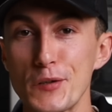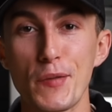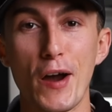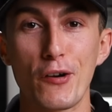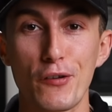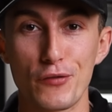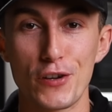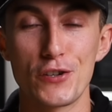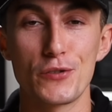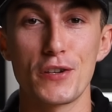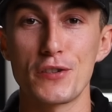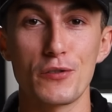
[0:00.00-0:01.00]
much power a fridge
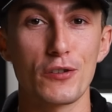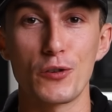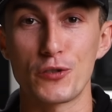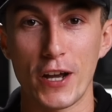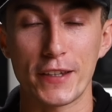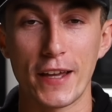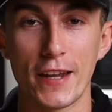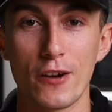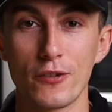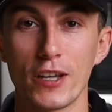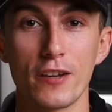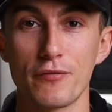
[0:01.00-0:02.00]
uses. You can go check that
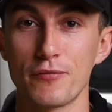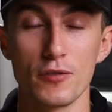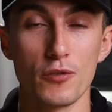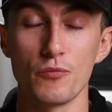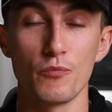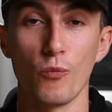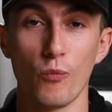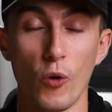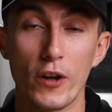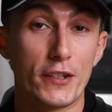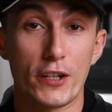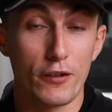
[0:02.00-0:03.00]
out if you
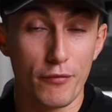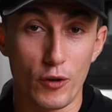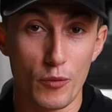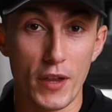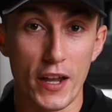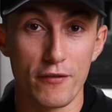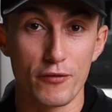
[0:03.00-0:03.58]
want to confirm that